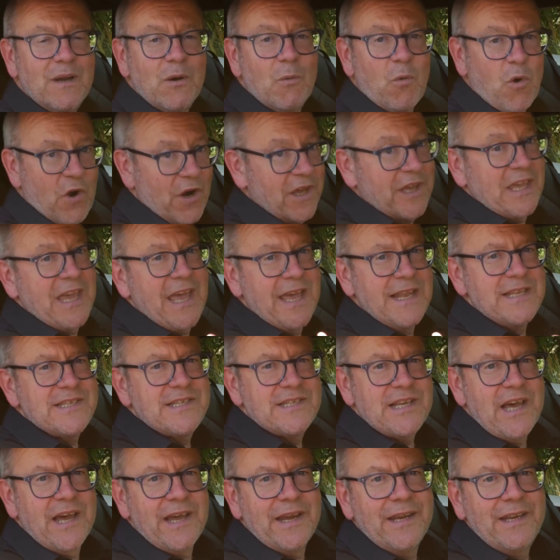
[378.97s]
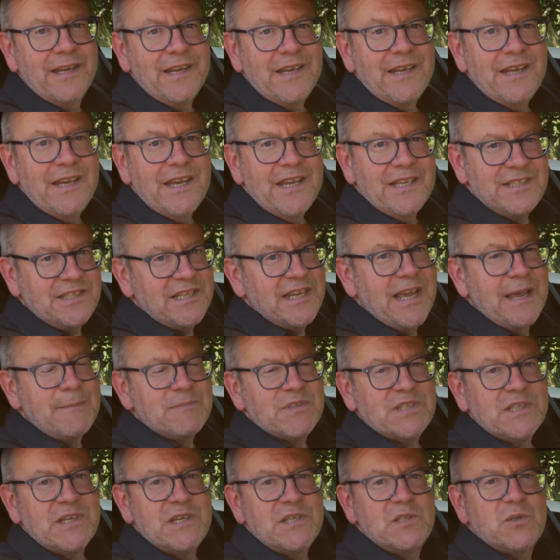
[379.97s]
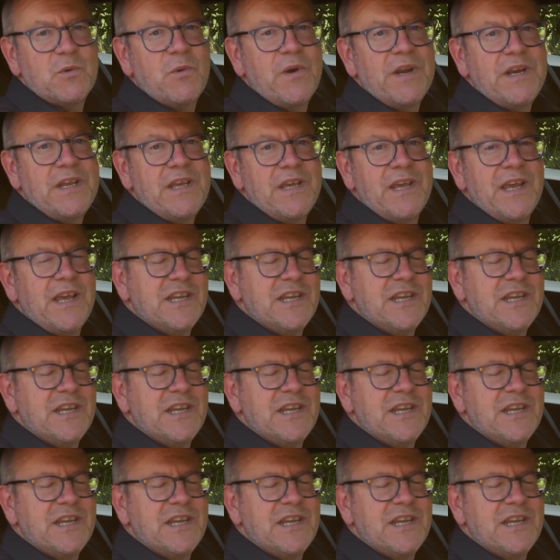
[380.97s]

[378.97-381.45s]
What I can say is the MC20